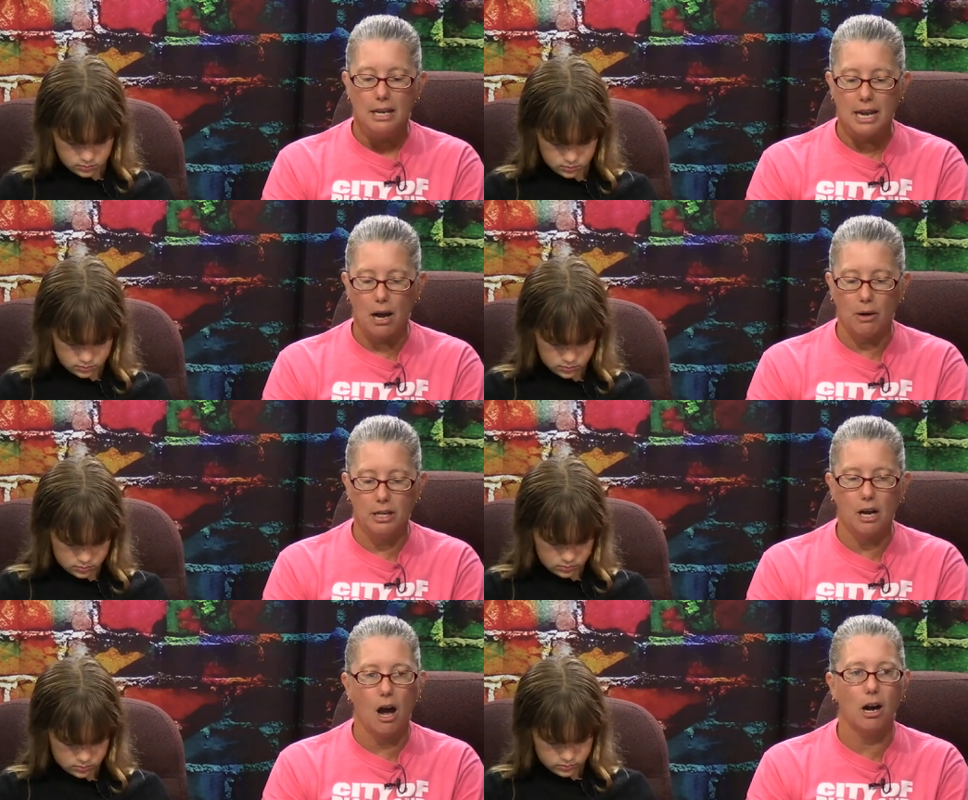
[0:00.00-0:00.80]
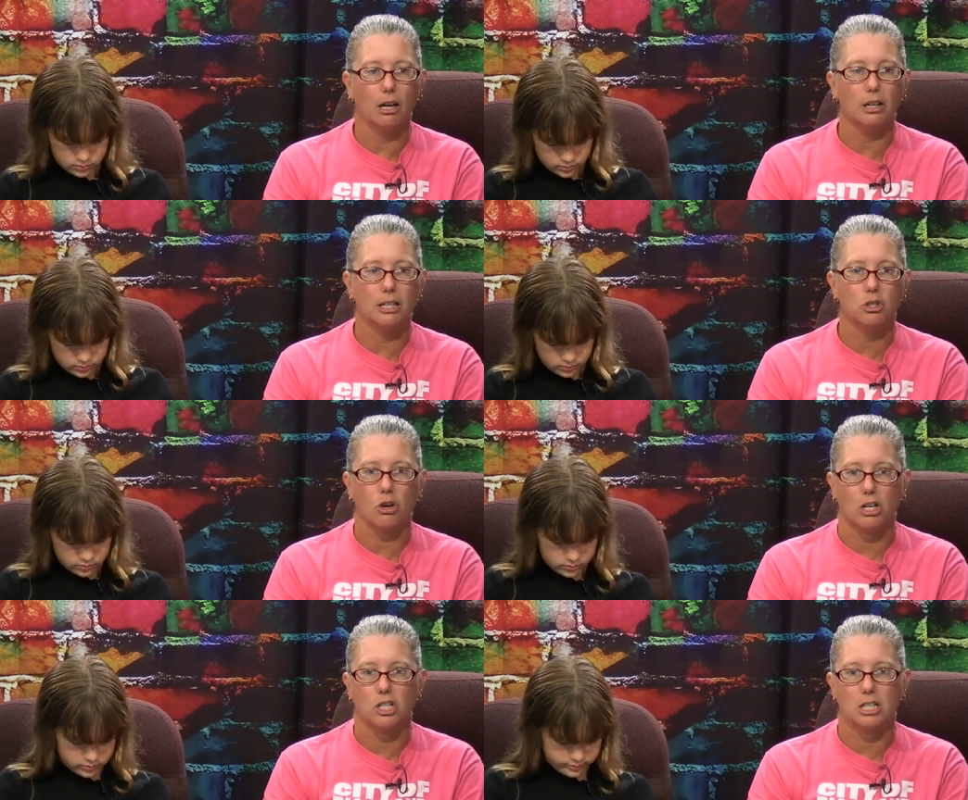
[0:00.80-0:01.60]
Speaker 1: Now in our
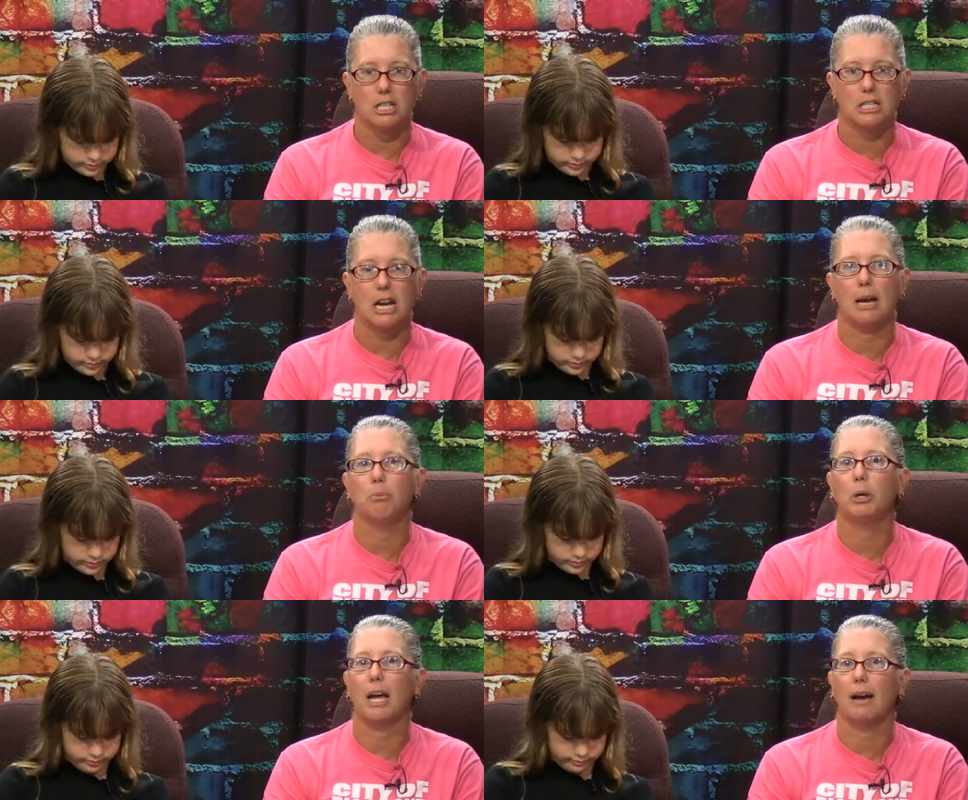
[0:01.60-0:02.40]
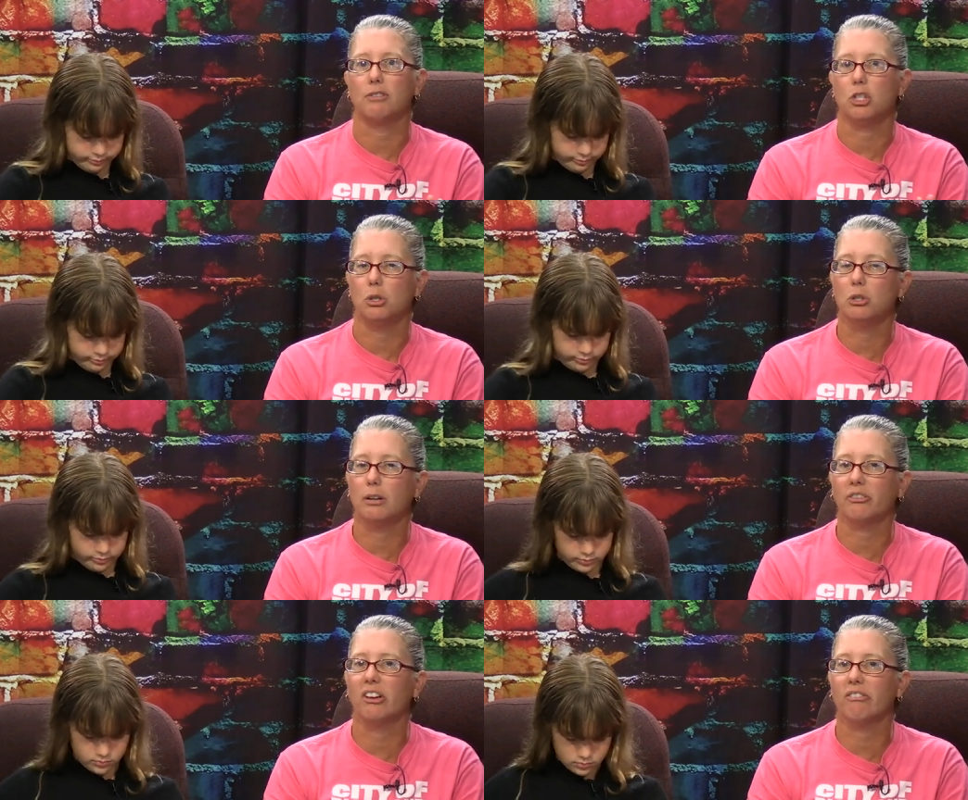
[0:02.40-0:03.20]
instructions this time we have two
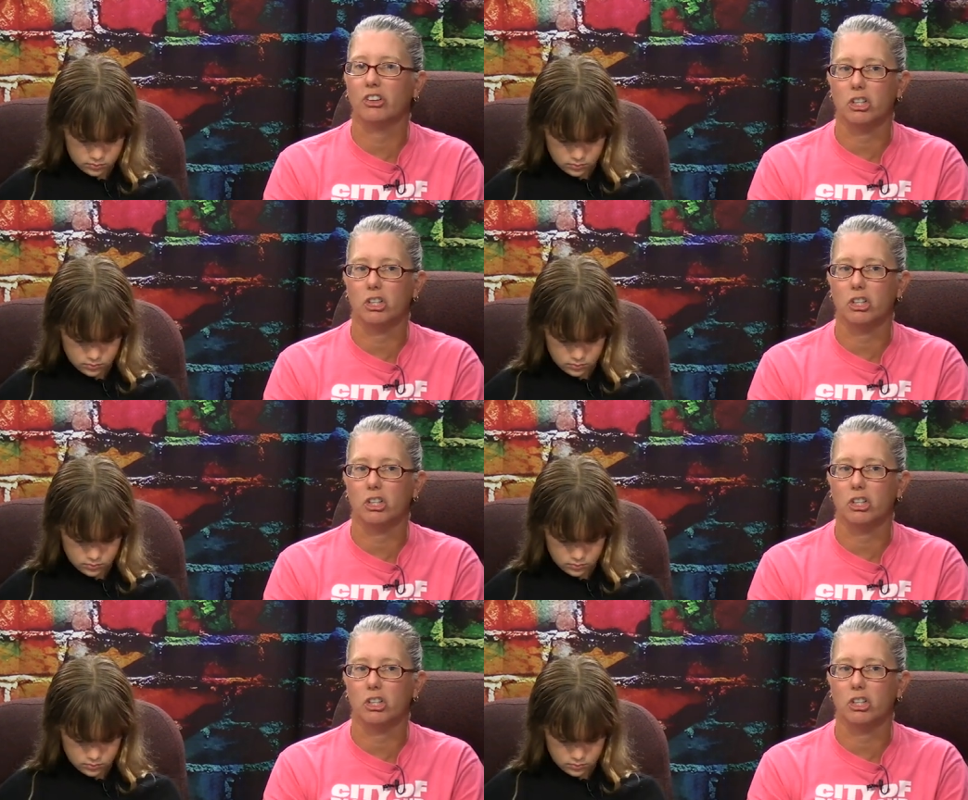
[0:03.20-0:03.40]
different